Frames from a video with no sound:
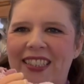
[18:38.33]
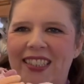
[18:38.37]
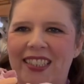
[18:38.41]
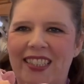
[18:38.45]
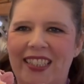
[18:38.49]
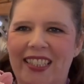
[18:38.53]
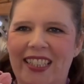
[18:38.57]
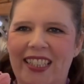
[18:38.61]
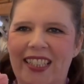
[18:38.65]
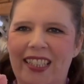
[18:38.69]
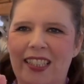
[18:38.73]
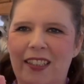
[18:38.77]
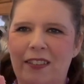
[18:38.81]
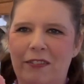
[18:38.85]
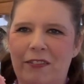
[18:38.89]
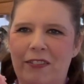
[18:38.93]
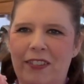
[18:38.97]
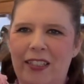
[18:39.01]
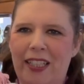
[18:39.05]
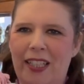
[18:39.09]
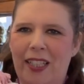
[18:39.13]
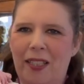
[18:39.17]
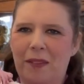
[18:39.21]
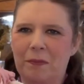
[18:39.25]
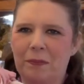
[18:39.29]
Isn't she
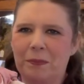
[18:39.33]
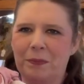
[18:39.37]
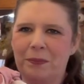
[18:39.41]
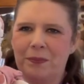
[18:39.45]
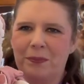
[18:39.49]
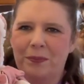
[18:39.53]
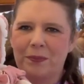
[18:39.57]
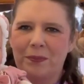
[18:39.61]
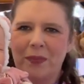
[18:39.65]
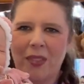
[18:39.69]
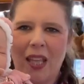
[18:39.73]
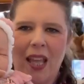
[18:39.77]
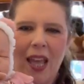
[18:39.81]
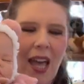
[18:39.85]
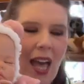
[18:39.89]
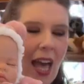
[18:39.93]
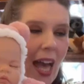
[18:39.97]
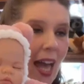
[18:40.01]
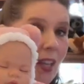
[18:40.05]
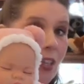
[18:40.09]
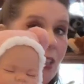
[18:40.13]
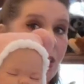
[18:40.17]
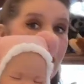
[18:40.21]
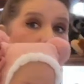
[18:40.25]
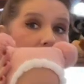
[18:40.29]
lovely?
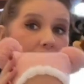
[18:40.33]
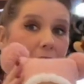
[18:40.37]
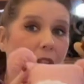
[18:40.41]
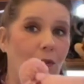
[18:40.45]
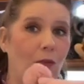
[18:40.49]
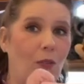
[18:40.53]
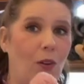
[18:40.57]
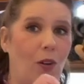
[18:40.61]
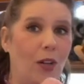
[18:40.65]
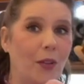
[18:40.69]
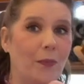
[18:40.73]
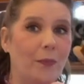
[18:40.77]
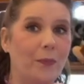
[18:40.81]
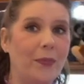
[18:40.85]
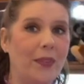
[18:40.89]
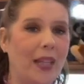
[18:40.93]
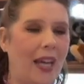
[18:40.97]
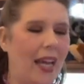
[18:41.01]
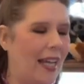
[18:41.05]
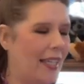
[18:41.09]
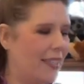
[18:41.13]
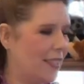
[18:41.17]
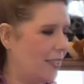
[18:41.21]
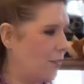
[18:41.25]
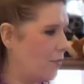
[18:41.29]
Another one
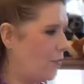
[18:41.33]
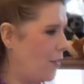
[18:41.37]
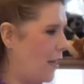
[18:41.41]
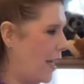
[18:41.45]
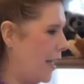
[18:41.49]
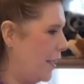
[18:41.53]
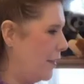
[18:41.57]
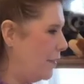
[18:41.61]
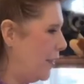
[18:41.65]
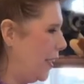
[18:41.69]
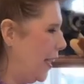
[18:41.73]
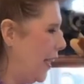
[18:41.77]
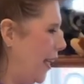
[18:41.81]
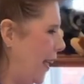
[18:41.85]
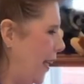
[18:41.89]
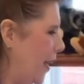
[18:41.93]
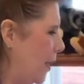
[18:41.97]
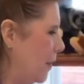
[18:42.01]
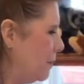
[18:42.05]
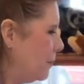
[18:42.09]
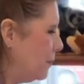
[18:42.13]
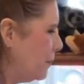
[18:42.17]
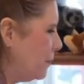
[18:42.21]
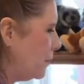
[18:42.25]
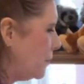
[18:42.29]
that has arrived
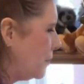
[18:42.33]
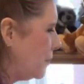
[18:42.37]
here,